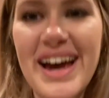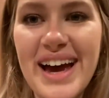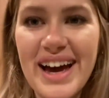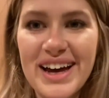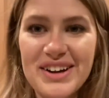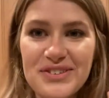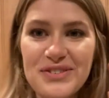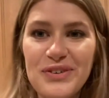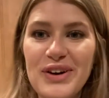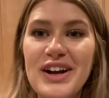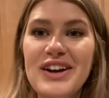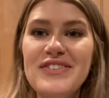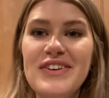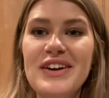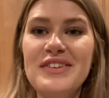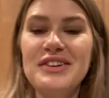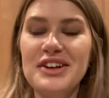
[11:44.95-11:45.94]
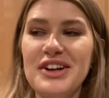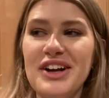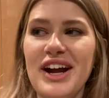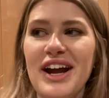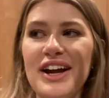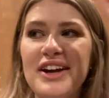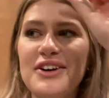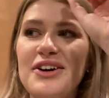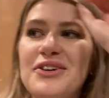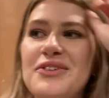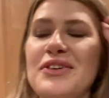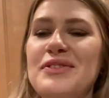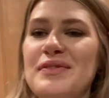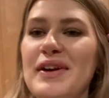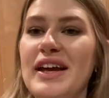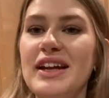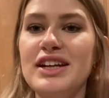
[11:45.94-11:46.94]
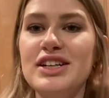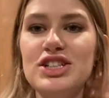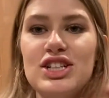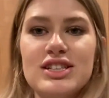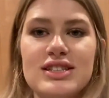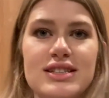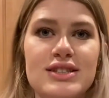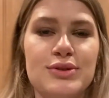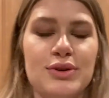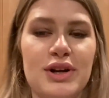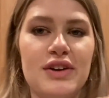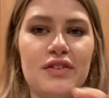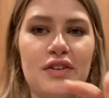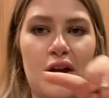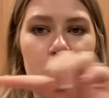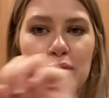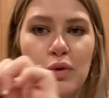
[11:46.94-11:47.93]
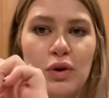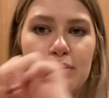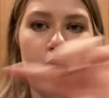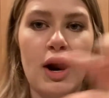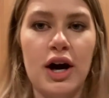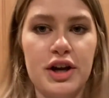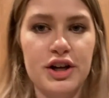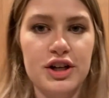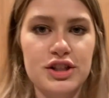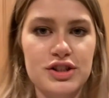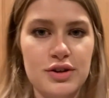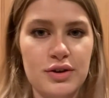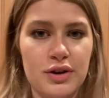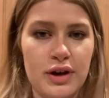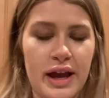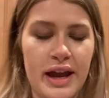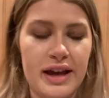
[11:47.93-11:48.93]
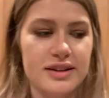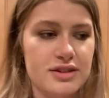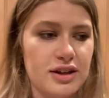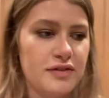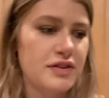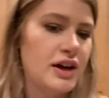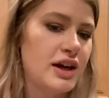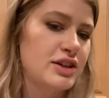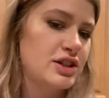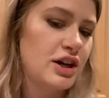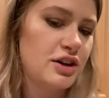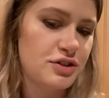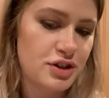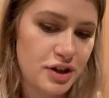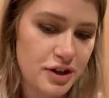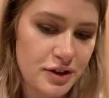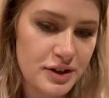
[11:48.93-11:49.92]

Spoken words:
At a 45 degree angle, we made it just sort of like more modern, so it hangs off the edge. I'll show you in a